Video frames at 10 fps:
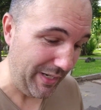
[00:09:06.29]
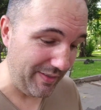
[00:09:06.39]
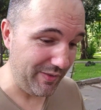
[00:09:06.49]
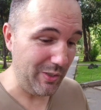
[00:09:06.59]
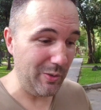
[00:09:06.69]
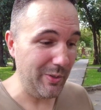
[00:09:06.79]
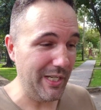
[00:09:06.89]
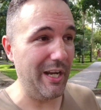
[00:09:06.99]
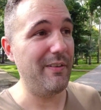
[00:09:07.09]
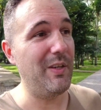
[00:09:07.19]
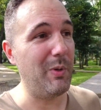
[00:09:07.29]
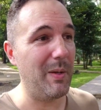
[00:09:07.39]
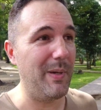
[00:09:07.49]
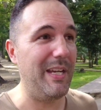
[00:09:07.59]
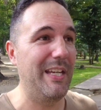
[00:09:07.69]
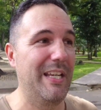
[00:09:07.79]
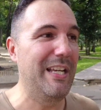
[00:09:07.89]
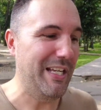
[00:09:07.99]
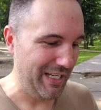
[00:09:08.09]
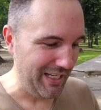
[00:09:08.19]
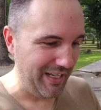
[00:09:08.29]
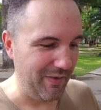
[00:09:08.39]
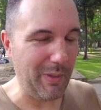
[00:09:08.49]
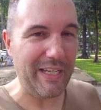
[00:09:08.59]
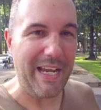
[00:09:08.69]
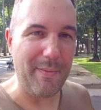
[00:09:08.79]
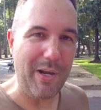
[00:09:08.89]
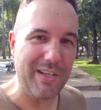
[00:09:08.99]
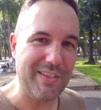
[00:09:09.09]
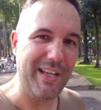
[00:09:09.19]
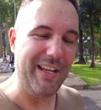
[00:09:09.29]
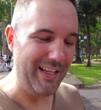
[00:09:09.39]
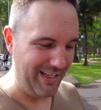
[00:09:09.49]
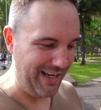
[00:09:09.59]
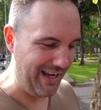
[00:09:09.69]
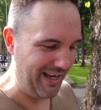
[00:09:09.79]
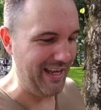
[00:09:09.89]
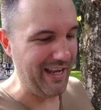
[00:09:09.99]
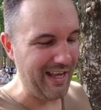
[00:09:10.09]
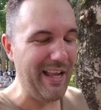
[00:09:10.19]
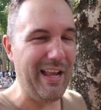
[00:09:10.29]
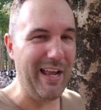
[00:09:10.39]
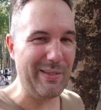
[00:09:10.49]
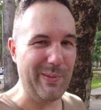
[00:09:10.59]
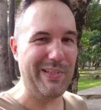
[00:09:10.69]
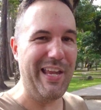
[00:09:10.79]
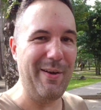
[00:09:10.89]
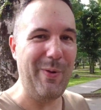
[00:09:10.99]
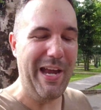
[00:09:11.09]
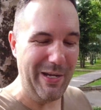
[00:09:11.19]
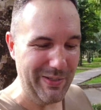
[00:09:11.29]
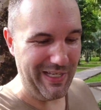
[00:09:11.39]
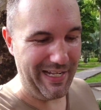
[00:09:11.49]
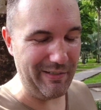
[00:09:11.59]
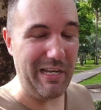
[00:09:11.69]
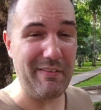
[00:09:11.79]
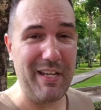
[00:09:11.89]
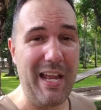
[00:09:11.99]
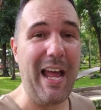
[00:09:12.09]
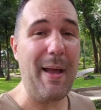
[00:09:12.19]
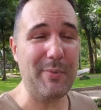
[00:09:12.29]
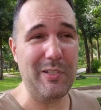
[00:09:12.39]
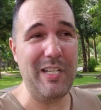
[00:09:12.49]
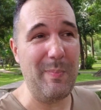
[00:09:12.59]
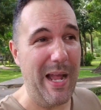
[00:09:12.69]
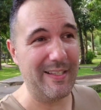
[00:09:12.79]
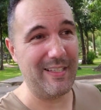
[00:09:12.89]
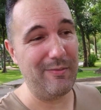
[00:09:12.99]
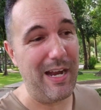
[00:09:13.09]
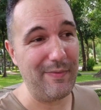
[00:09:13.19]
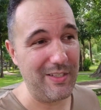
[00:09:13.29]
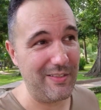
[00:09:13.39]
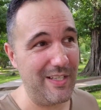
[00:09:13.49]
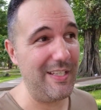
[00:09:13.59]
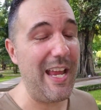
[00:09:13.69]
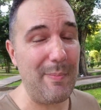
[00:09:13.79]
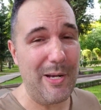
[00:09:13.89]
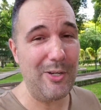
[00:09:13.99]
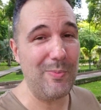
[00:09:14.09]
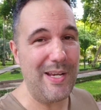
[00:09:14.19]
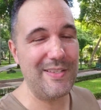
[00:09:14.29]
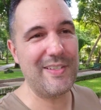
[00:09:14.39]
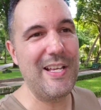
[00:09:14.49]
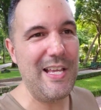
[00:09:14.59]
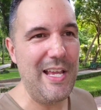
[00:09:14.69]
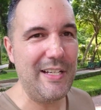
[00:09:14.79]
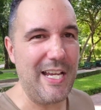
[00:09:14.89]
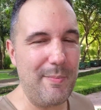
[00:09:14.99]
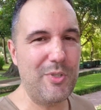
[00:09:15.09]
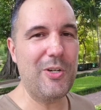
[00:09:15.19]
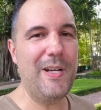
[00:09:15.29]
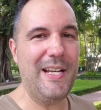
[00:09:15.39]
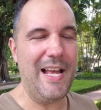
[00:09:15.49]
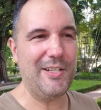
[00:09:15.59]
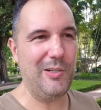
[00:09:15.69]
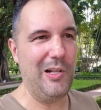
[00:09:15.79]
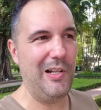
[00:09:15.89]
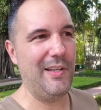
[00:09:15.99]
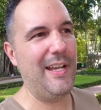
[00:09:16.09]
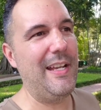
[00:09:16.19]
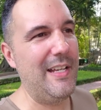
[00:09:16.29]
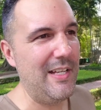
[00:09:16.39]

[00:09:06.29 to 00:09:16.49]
But if you want to get amongst it, as we say in Wales, and you love it, absolutely packed to the rafters, and yeah, by all means, come during a national holiday.